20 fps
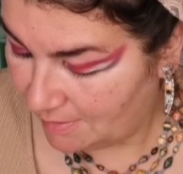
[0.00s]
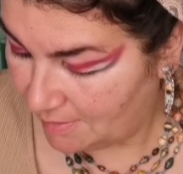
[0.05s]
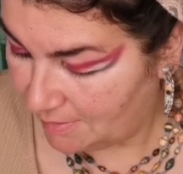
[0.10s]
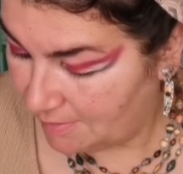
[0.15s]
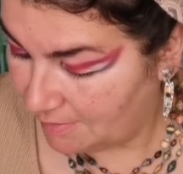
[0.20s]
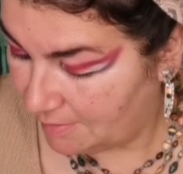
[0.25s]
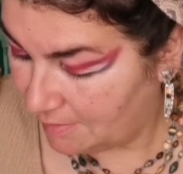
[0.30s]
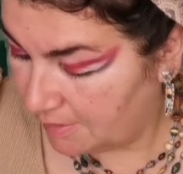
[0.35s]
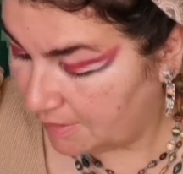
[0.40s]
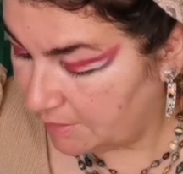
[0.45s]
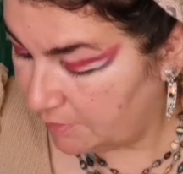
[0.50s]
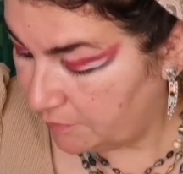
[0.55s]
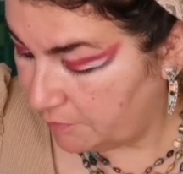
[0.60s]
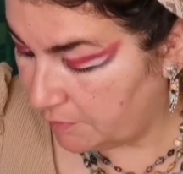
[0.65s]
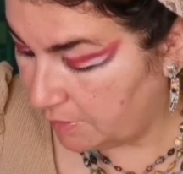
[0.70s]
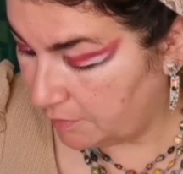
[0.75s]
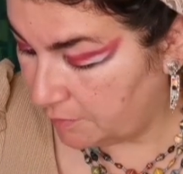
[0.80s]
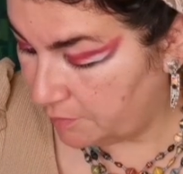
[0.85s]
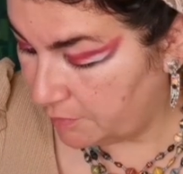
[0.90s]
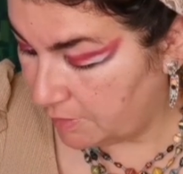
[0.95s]
I have
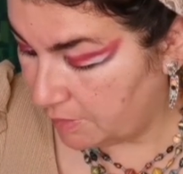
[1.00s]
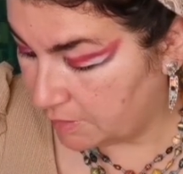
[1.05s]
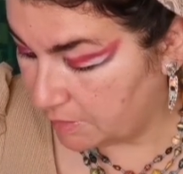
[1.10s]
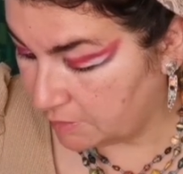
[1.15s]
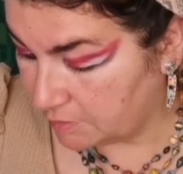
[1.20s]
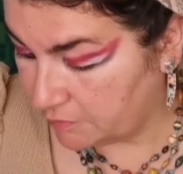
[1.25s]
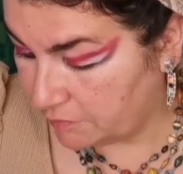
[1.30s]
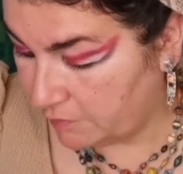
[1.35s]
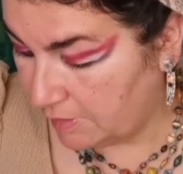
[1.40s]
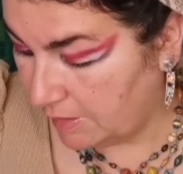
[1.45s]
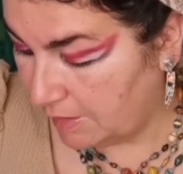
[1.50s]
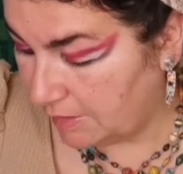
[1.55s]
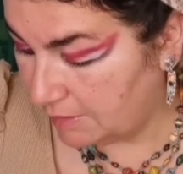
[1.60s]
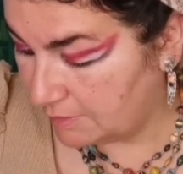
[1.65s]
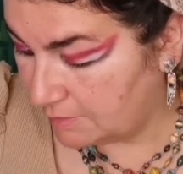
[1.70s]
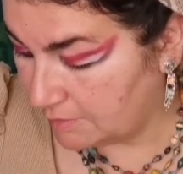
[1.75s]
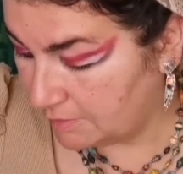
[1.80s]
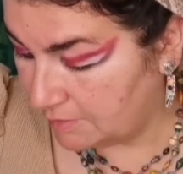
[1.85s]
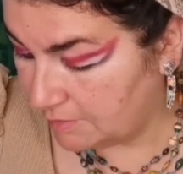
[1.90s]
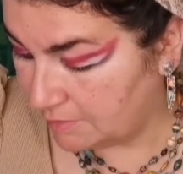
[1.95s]
my brushes
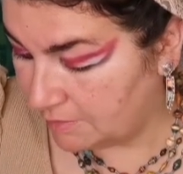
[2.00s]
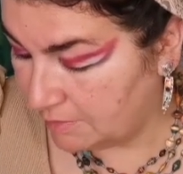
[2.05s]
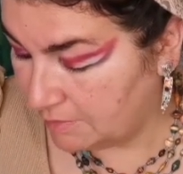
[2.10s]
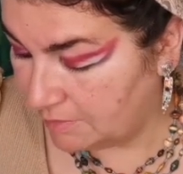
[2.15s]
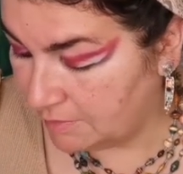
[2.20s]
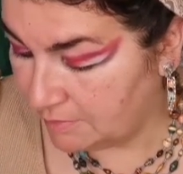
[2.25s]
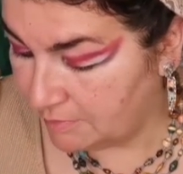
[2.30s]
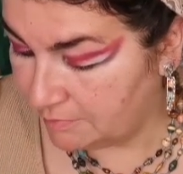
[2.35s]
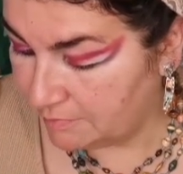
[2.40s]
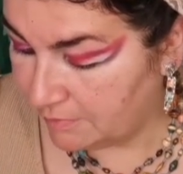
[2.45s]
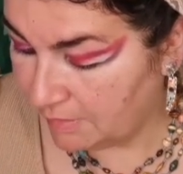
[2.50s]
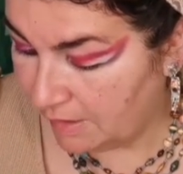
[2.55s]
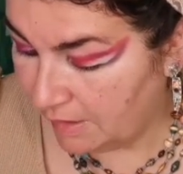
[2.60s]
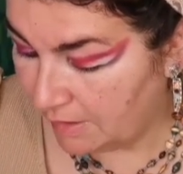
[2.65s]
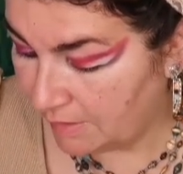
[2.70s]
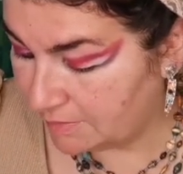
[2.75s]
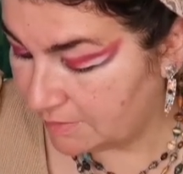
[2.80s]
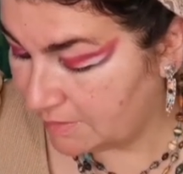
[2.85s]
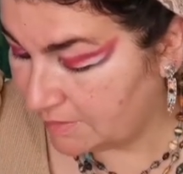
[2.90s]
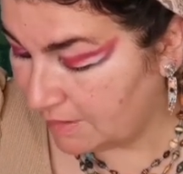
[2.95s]
flat,
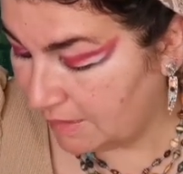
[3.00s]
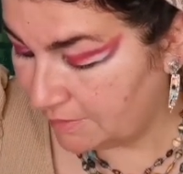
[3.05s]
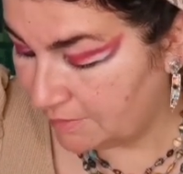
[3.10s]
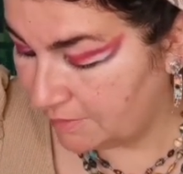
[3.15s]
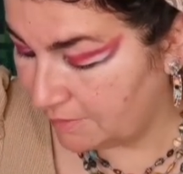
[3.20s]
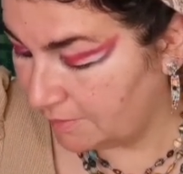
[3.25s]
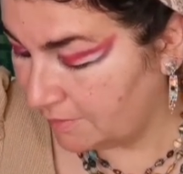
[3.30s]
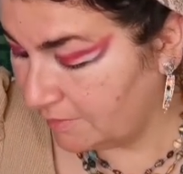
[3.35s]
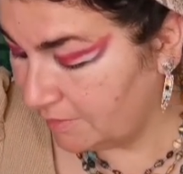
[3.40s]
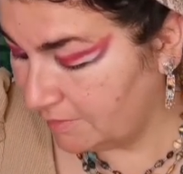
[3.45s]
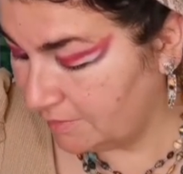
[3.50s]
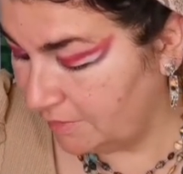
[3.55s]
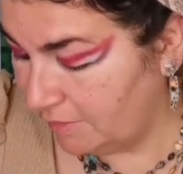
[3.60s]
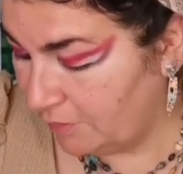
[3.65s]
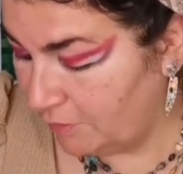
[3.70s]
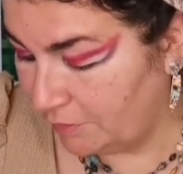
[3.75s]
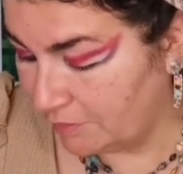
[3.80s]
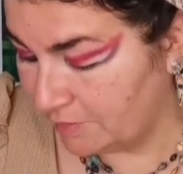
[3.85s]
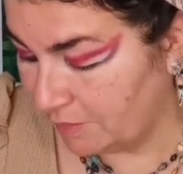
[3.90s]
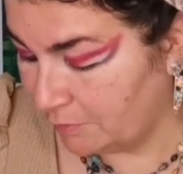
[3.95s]
standing, and
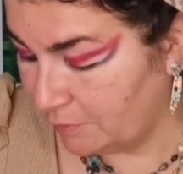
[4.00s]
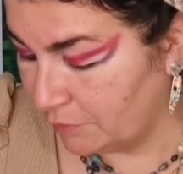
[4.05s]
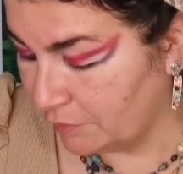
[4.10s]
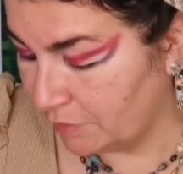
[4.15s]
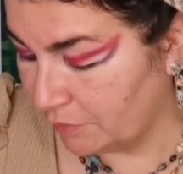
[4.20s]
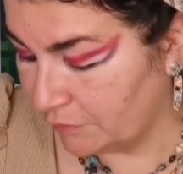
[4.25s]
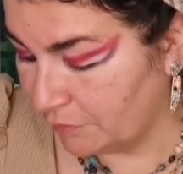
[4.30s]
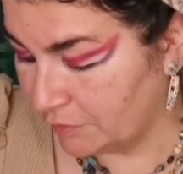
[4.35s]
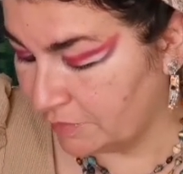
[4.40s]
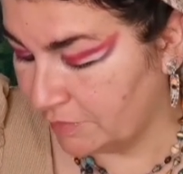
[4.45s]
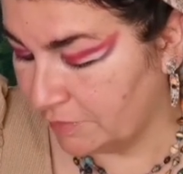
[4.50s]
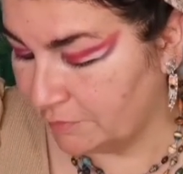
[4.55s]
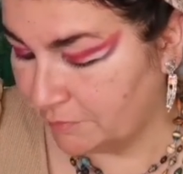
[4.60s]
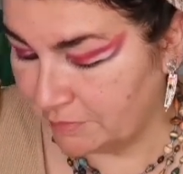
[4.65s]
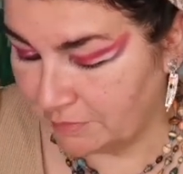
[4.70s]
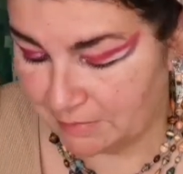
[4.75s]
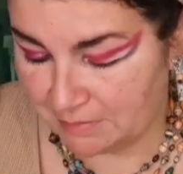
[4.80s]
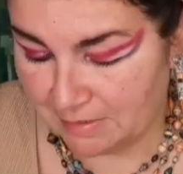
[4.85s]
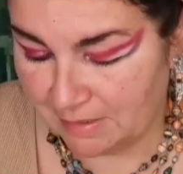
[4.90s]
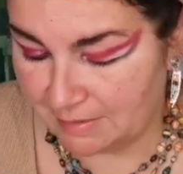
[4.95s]
always I'm looking for
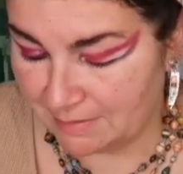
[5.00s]
something.